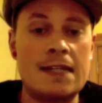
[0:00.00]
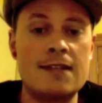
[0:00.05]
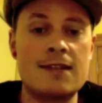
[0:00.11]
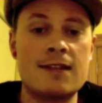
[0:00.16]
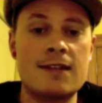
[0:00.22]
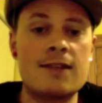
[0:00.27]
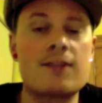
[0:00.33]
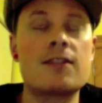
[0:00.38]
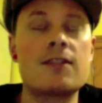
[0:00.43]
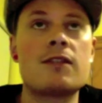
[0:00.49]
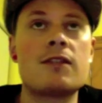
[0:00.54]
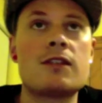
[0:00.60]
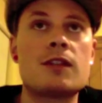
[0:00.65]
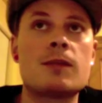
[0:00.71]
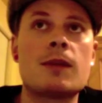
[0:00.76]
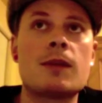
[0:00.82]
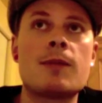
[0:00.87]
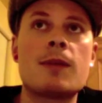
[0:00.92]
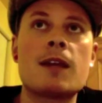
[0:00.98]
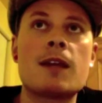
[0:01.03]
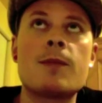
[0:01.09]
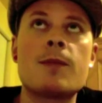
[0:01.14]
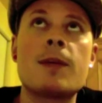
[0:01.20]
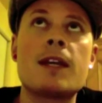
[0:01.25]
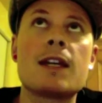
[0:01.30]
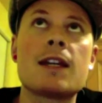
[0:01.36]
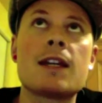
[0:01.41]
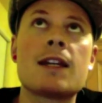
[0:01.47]
citizen due to my mother
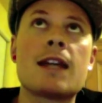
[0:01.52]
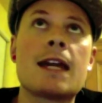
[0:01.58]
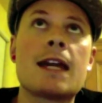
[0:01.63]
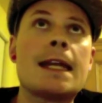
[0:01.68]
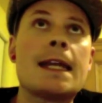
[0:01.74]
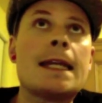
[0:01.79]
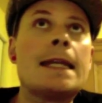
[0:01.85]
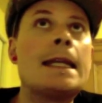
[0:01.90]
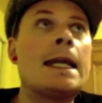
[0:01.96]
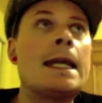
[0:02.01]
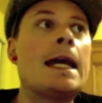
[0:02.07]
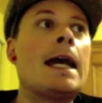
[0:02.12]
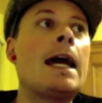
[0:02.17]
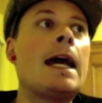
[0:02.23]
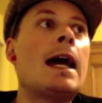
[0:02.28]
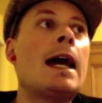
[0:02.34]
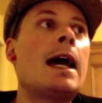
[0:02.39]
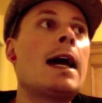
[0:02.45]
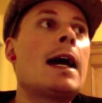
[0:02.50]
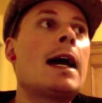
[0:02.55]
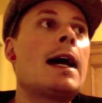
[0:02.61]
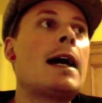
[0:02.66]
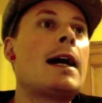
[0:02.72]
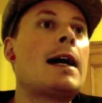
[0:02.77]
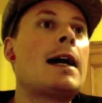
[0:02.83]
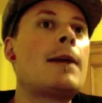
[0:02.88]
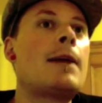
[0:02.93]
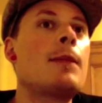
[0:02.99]
being Canadian,
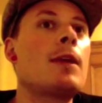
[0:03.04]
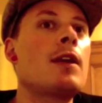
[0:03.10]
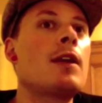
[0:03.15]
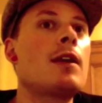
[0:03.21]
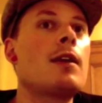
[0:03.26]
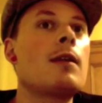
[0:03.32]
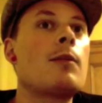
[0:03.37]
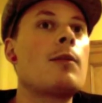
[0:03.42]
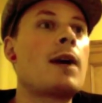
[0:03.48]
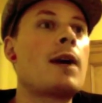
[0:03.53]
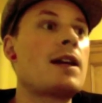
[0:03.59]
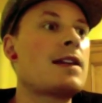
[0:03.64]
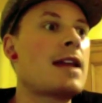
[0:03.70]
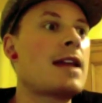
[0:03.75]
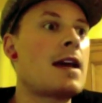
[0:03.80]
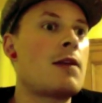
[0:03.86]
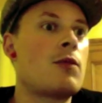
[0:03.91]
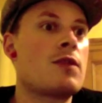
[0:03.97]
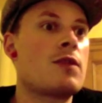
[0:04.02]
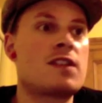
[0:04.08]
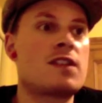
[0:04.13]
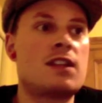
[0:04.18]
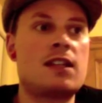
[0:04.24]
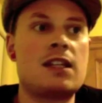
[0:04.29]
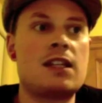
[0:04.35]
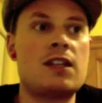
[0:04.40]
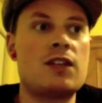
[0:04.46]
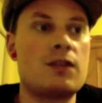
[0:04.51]
but that wasn't
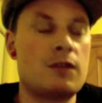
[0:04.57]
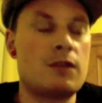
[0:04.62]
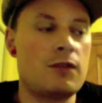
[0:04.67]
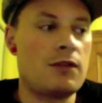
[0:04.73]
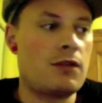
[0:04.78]
an issue.